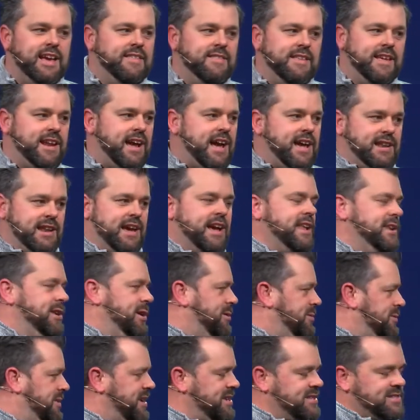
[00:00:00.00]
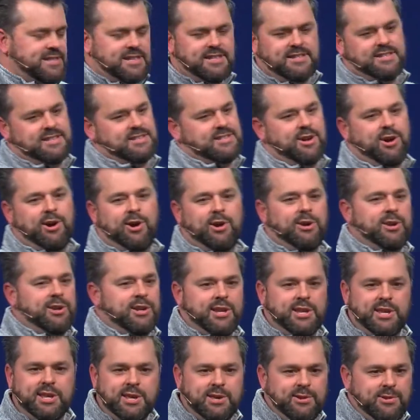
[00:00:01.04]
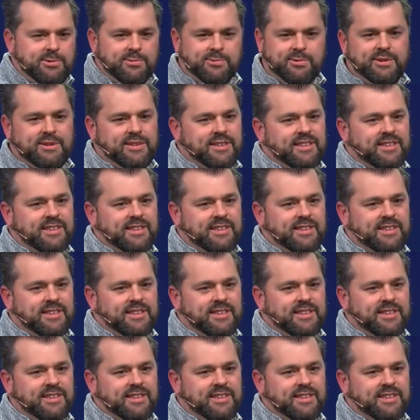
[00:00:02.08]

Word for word: And then I, I know this. This is hard to do.